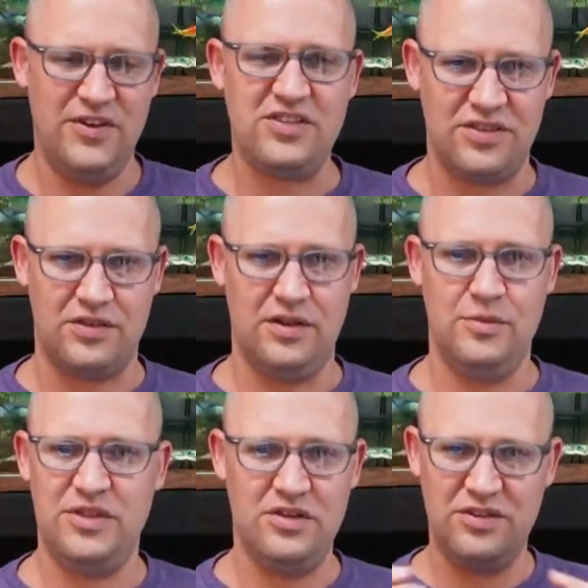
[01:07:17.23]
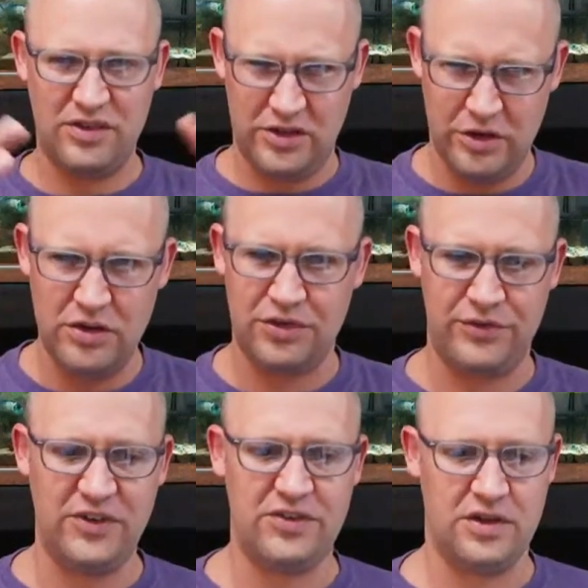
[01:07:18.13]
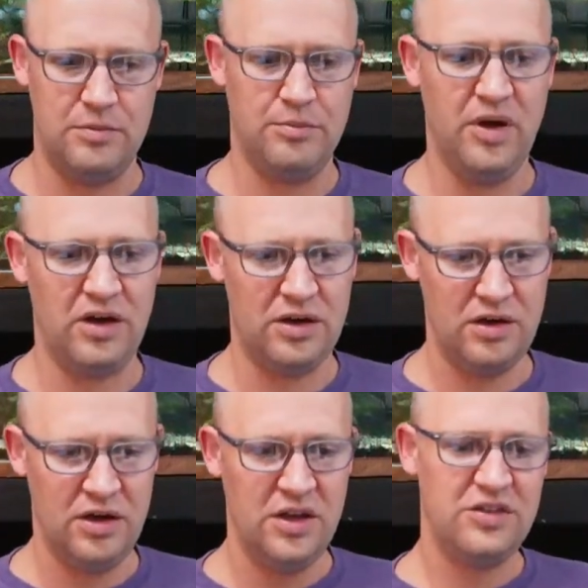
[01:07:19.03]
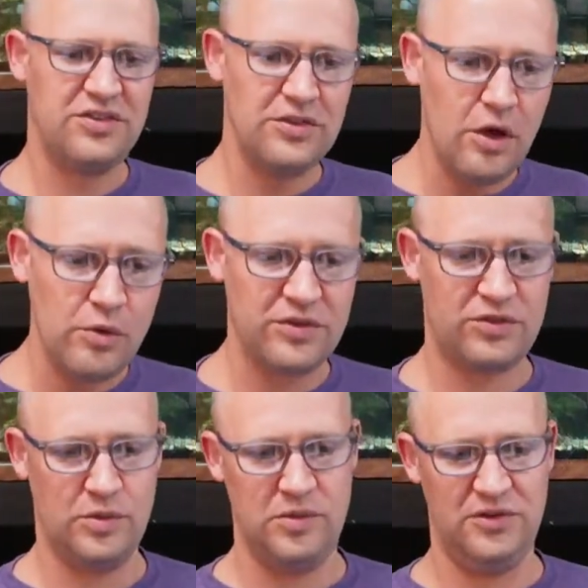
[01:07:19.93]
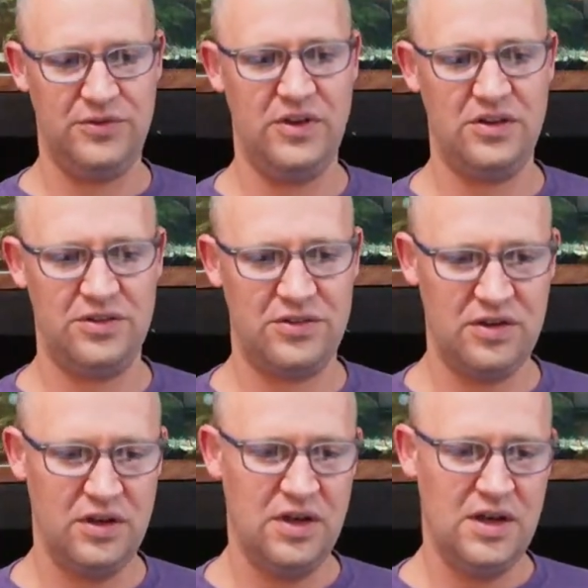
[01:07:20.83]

viciously, but they're just a curious fish that can bug slower swimming fish